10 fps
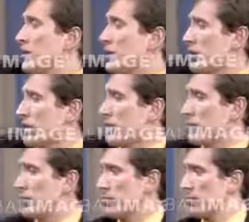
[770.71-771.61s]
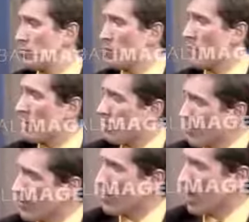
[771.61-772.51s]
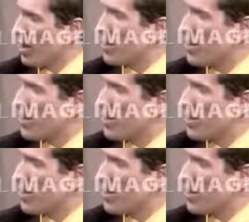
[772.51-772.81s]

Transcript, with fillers: If you're a chess master, you don't do anything else, do you?